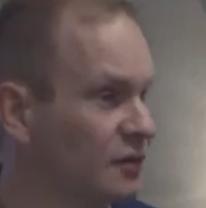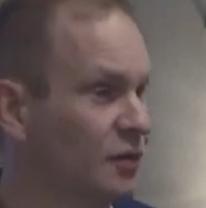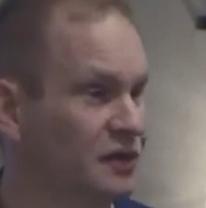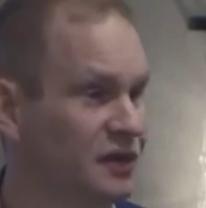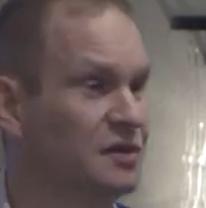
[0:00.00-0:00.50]
And
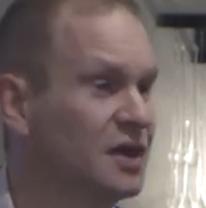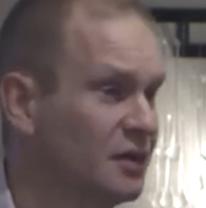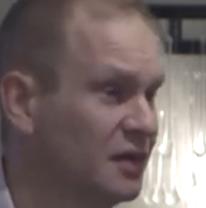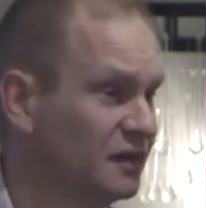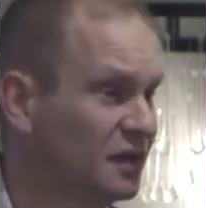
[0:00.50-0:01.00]
what we do
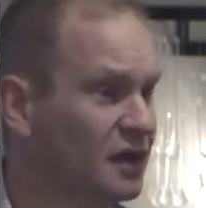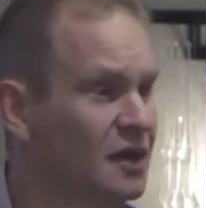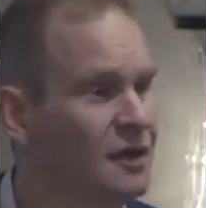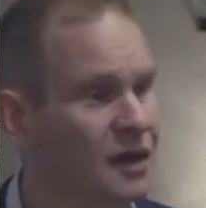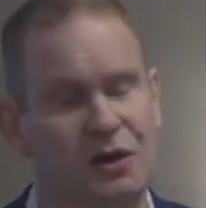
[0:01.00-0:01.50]
know is that
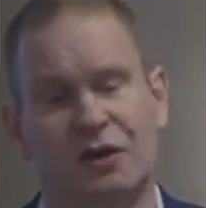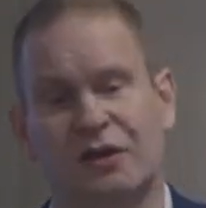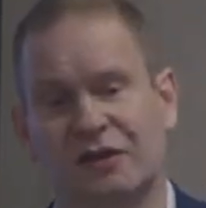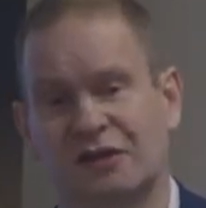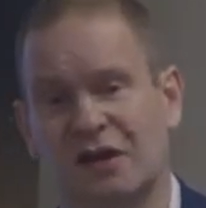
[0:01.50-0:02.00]
a lot
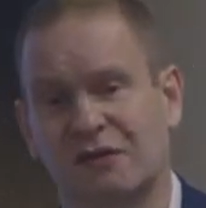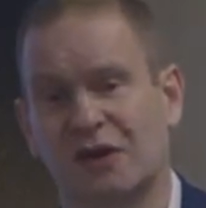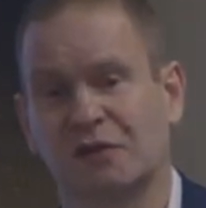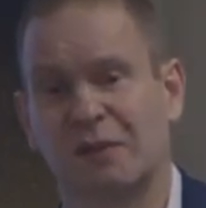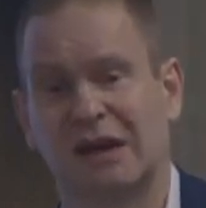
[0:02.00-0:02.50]
of this stuff
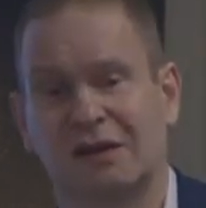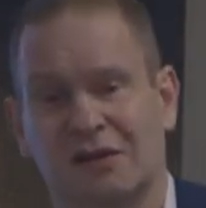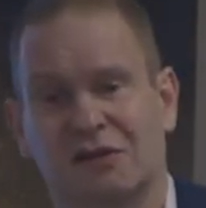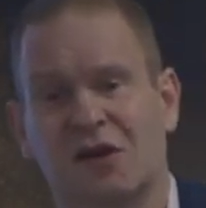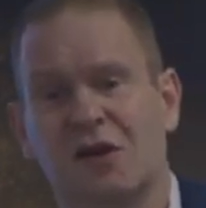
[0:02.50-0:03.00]
goes back
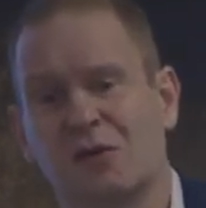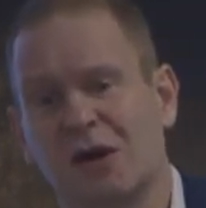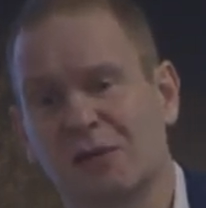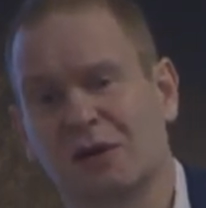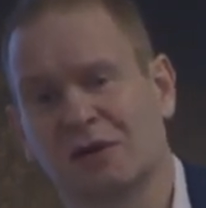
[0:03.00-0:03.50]
into the dark
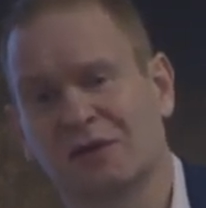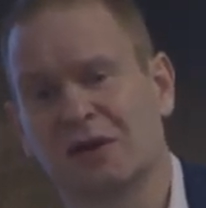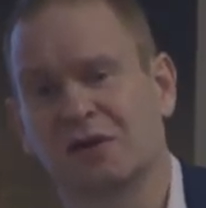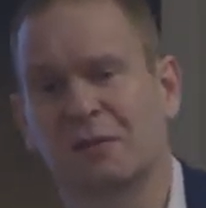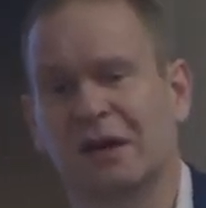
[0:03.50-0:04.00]
web, a lot of it goes